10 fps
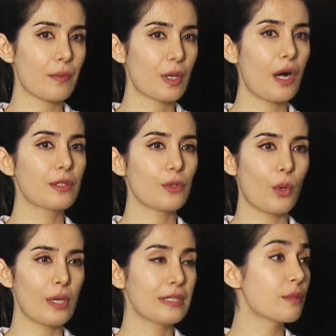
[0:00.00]
we called it
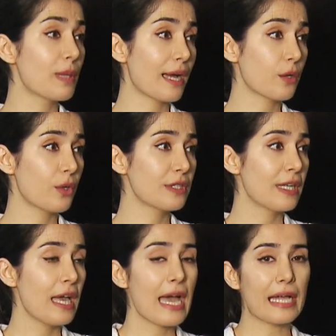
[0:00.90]
oil, the black gold,
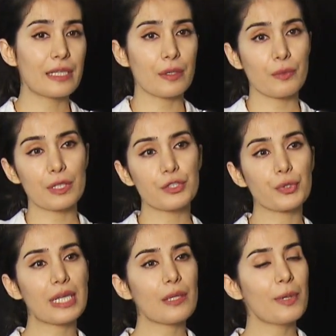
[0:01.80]
and they will
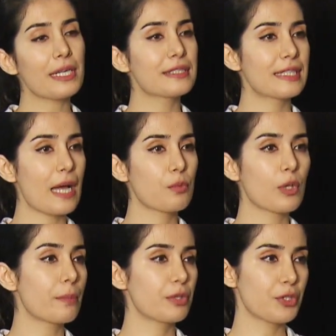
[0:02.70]
drill a bit into that pool
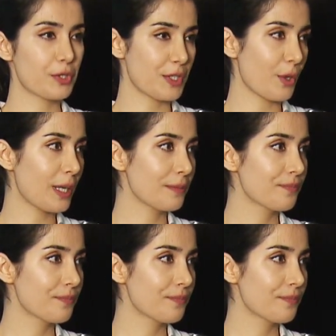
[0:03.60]
and produce the oil.